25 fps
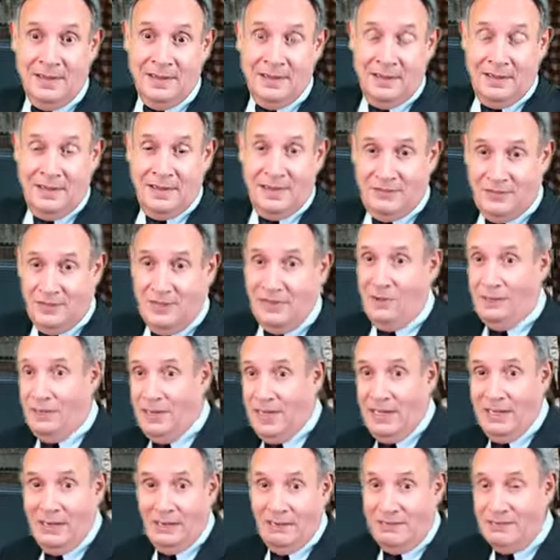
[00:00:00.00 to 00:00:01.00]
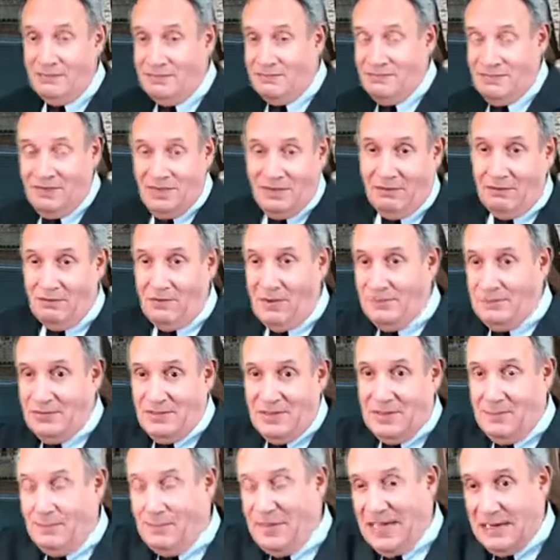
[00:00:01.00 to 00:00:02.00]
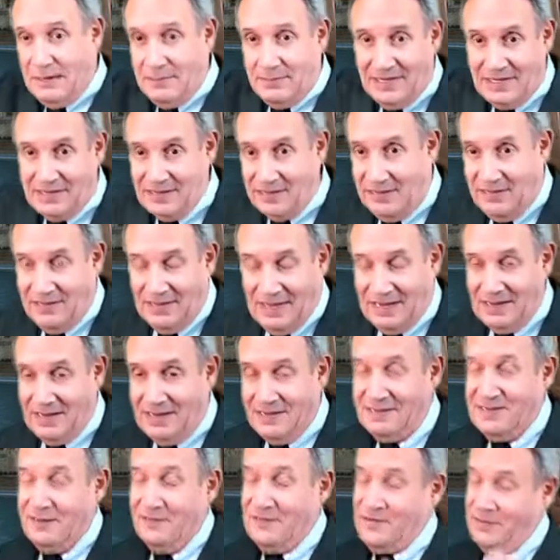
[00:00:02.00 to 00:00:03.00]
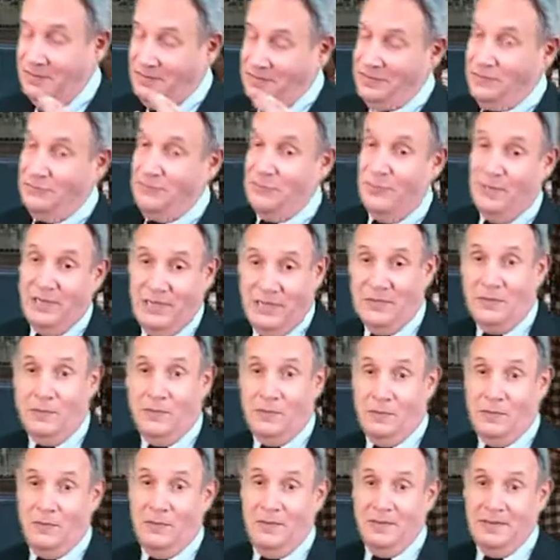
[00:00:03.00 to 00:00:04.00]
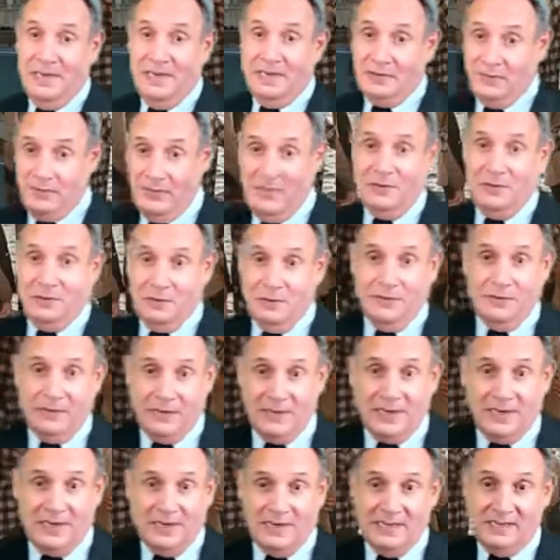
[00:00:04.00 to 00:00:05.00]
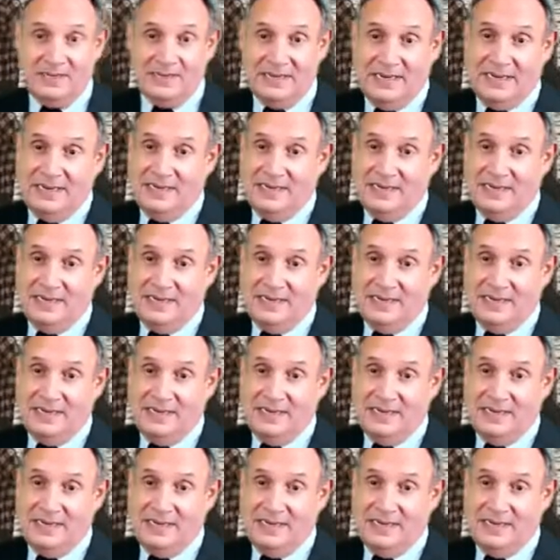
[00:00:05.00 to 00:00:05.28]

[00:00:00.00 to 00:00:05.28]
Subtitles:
and you go in and, you know, go up to the battlements and all that kind of stuff. So it's really cool. It's really cool for the kids and